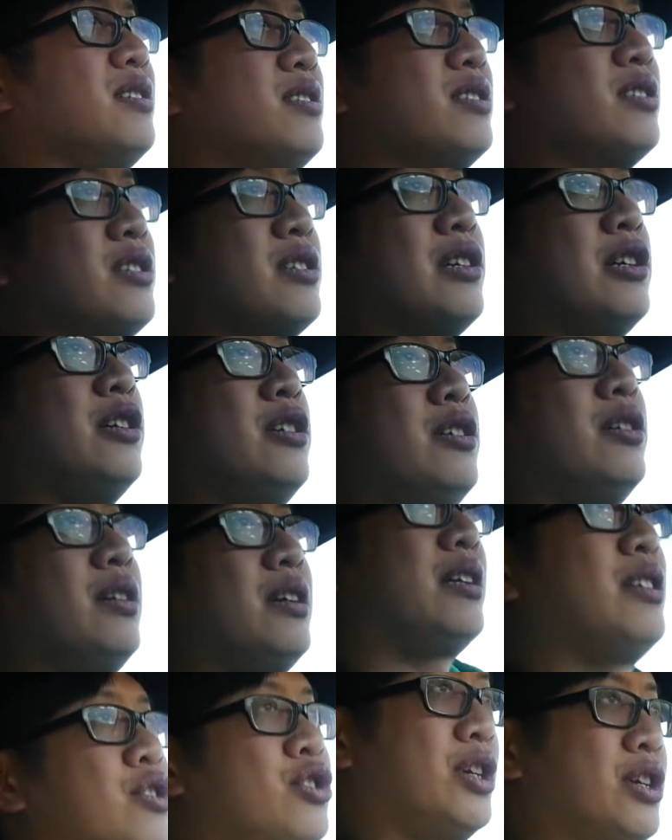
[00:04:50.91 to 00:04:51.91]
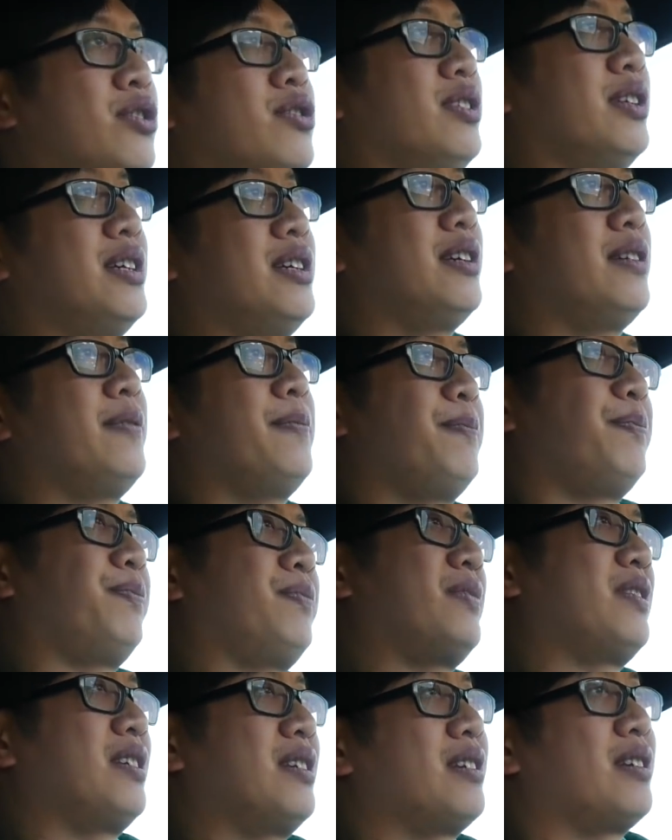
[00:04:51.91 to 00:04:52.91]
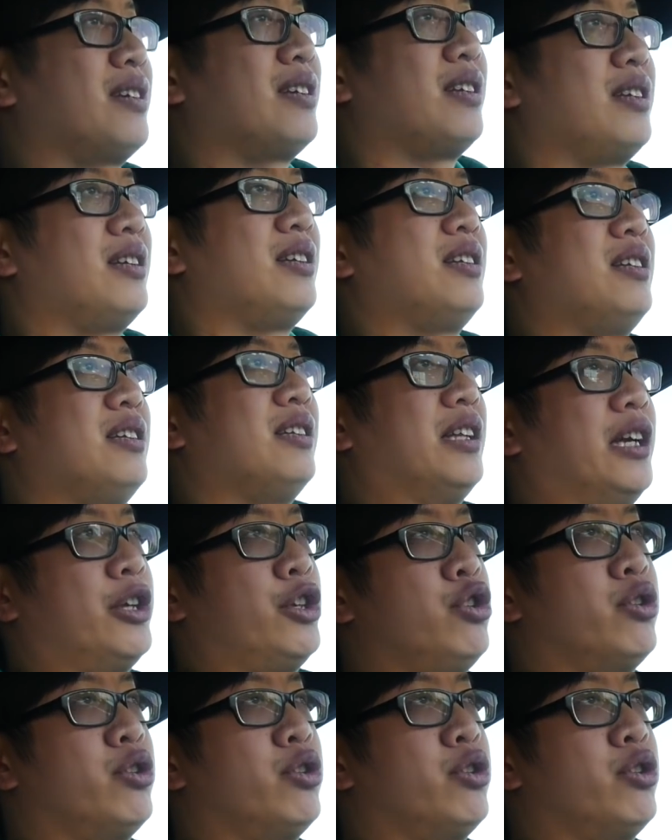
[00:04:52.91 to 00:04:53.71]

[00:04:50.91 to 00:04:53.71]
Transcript: So generally, like